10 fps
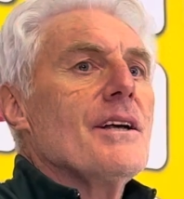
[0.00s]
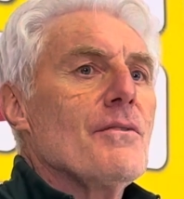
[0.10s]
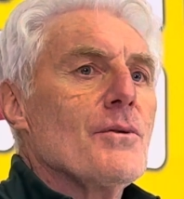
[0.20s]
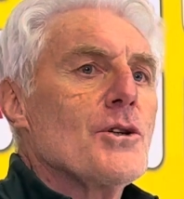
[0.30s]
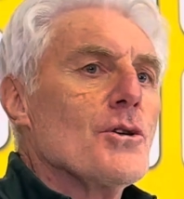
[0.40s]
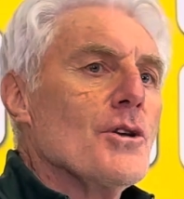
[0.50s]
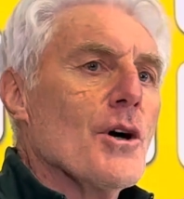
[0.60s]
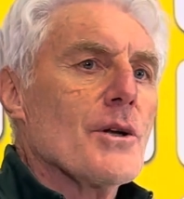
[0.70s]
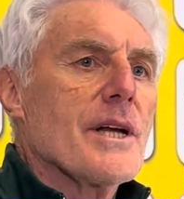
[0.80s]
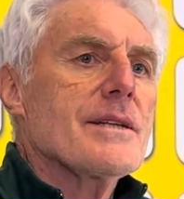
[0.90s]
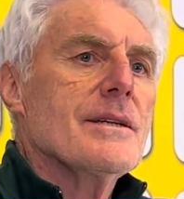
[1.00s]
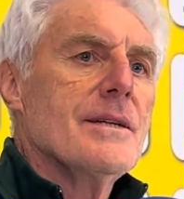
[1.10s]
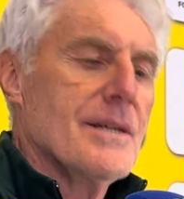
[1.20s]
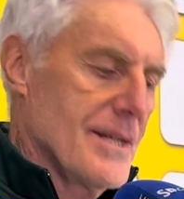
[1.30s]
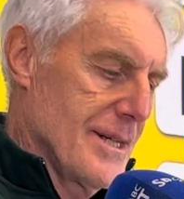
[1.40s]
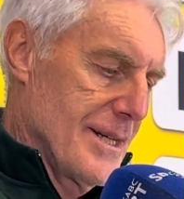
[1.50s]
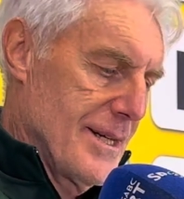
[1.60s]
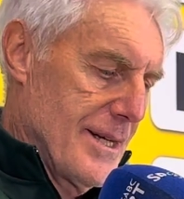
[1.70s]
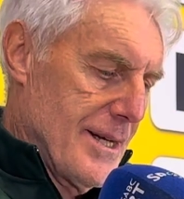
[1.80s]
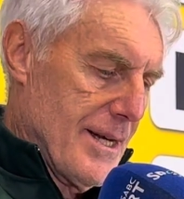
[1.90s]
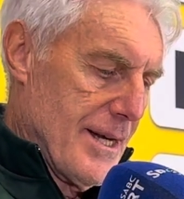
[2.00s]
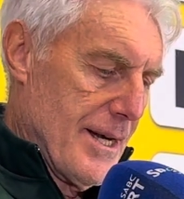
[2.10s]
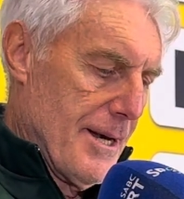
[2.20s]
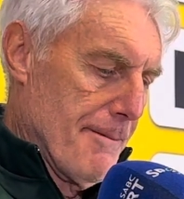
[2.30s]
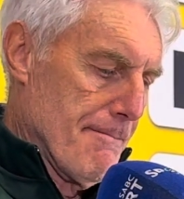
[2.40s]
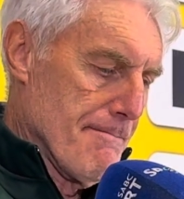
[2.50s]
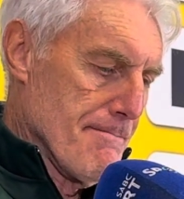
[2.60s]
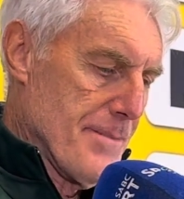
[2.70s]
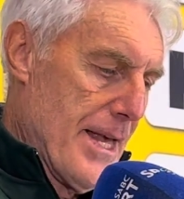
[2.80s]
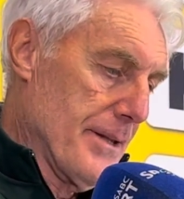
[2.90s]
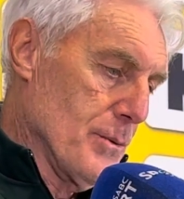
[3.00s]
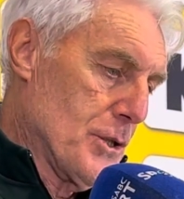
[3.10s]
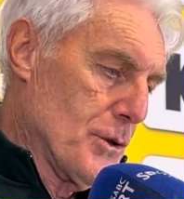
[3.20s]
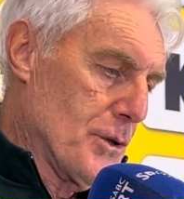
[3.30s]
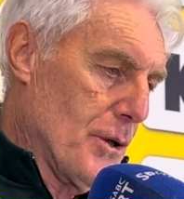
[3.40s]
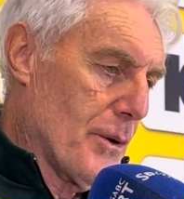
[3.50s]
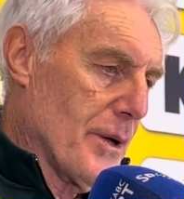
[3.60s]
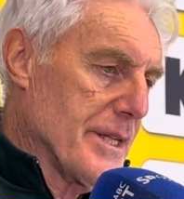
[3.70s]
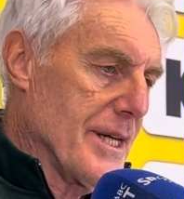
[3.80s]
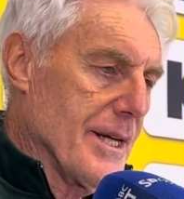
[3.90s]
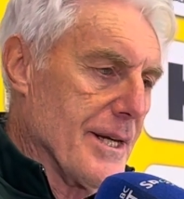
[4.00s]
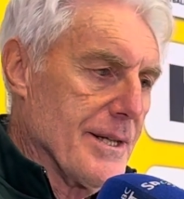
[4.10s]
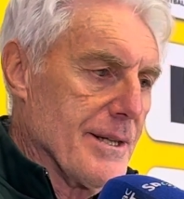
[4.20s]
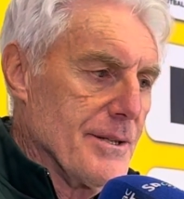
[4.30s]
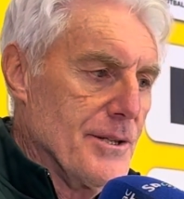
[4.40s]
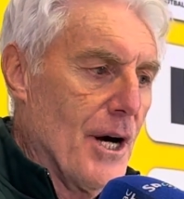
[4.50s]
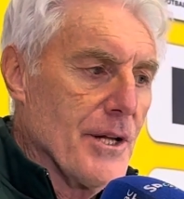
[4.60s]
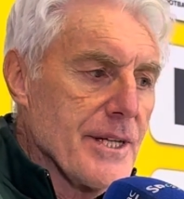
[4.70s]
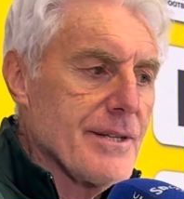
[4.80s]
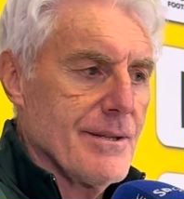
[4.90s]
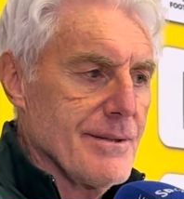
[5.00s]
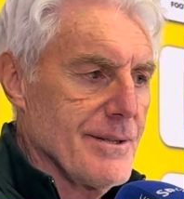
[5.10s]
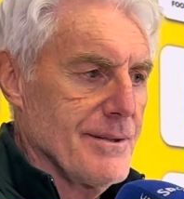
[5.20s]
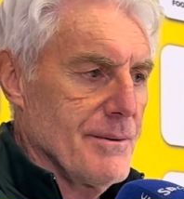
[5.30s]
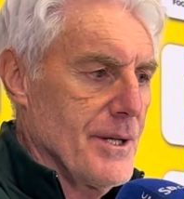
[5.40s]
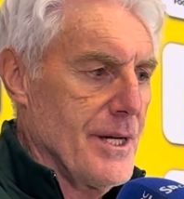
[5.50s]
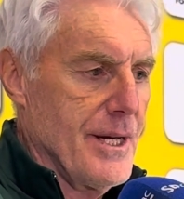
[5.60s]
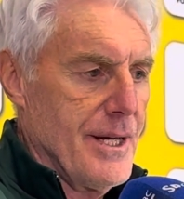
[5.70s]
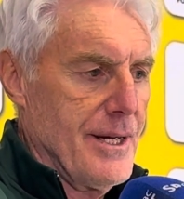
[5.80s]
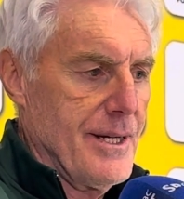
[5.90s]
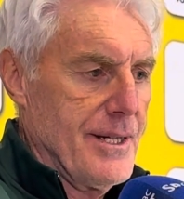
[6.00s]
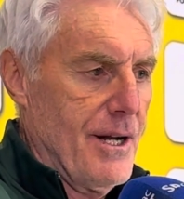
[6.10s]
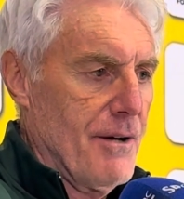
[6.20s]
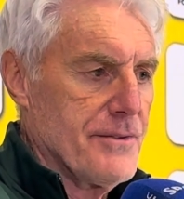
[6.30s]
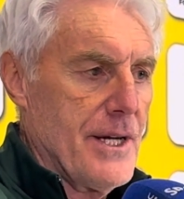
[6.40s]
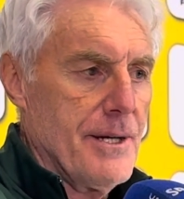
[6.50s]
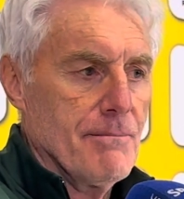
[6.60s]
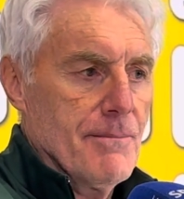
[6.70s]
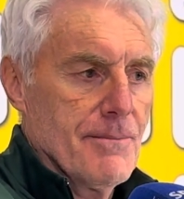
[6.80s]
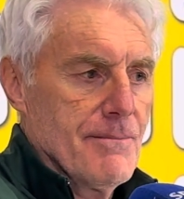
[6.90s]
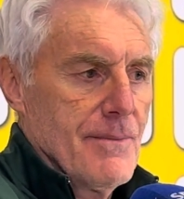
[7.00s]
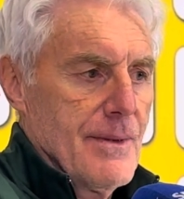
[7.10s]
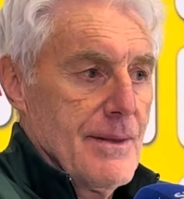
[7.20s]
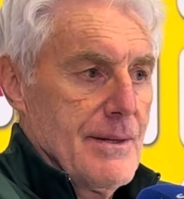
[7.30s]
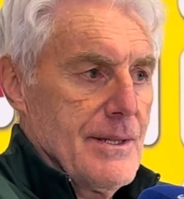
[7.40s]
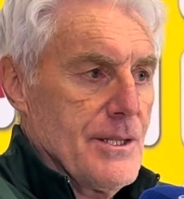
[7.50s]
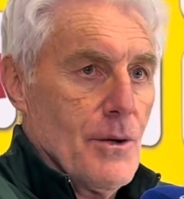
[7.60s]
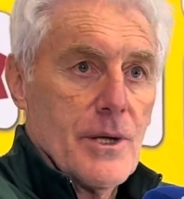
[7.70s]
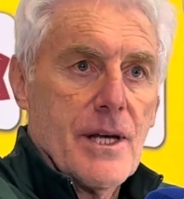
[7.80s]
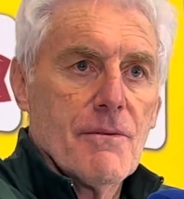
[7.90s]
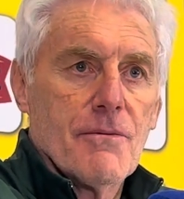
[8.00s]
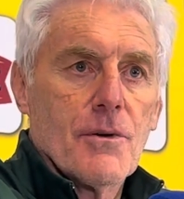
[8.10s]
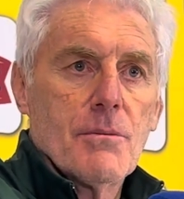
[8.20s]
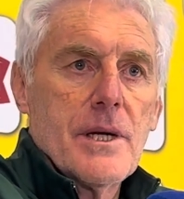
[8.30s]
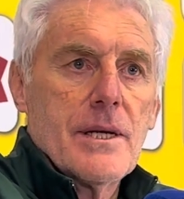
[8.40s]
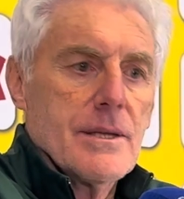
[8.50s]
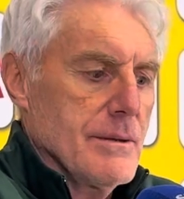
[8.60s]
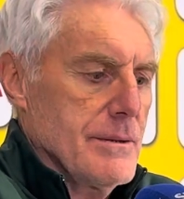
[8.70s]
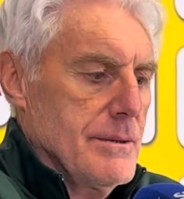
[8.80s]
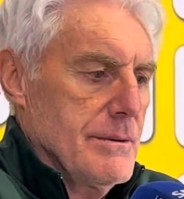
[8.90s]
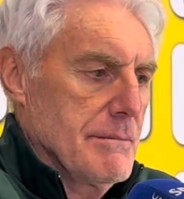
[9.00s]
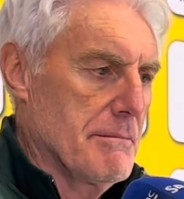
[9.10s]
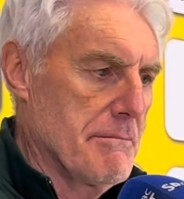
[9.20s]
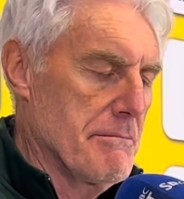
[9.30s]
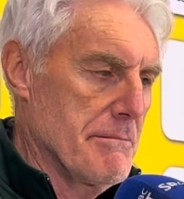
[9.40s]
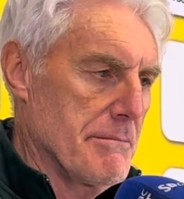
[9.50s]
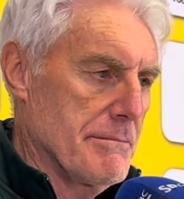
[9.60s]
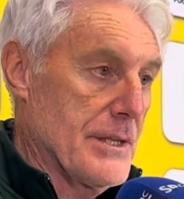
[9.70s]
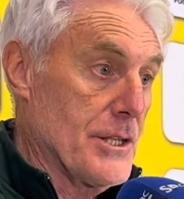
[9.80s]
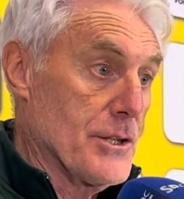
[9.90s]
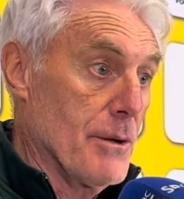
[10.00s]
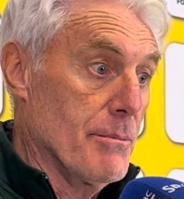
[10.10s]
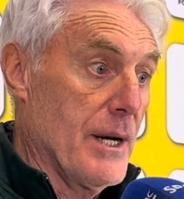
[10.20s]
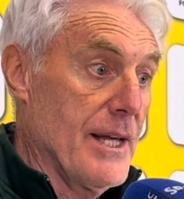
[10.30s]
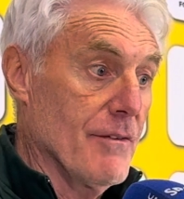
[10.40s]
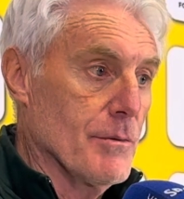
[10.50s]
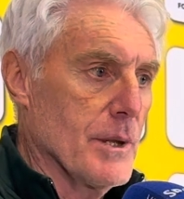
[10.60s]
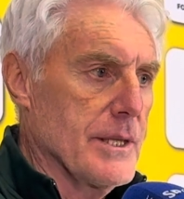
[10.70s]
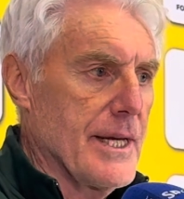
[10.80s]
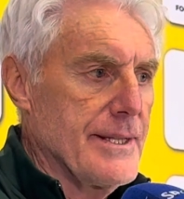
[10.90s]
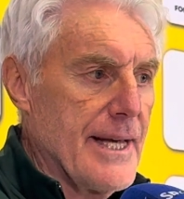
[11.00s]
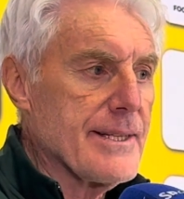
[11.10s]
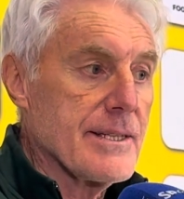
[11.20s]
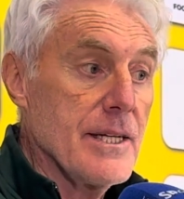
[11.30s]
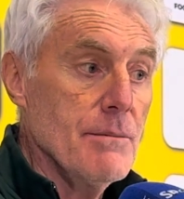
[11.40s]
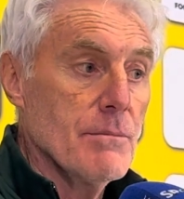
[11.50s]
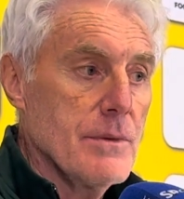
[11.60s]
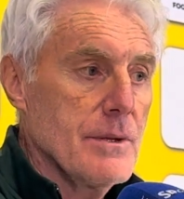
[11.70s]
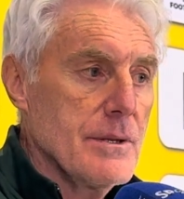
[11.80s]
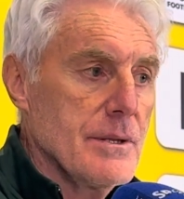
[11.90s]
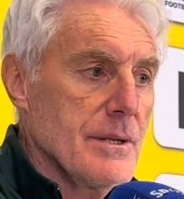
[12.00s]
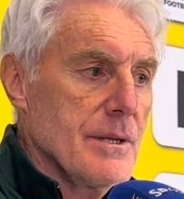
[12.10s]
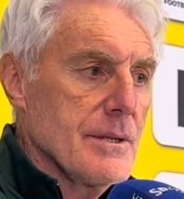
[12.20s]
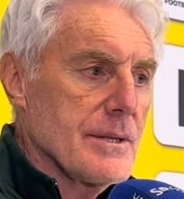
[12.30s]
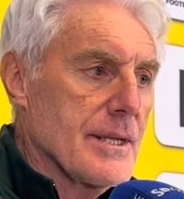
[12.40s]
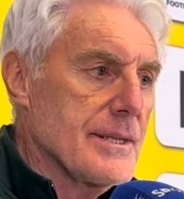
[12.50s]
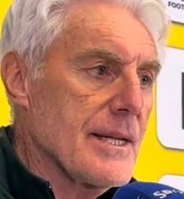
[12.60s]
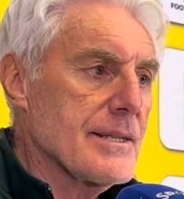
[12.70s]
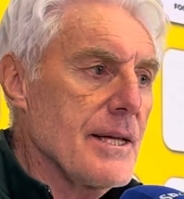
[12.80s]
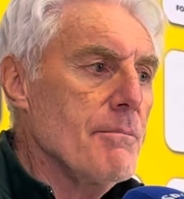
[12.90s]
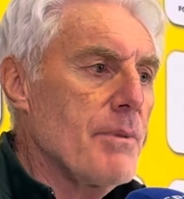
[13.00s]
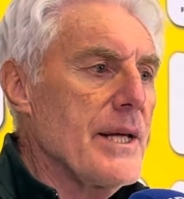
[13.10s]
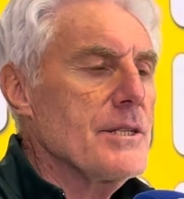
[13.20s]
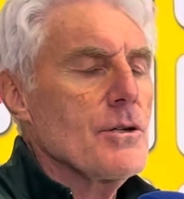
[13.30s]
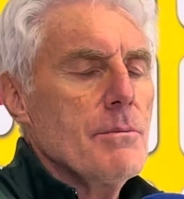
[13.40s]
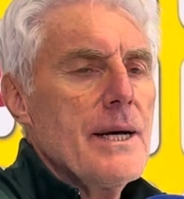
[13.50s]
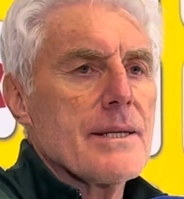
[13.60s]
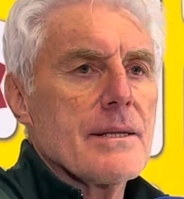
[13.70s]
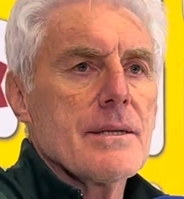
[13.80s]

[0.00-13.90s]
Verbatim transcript: if we should know that, um, then we should already done it uh, in half time. So again, for me, it is this is unbelievable that that team, that that team plays so bad.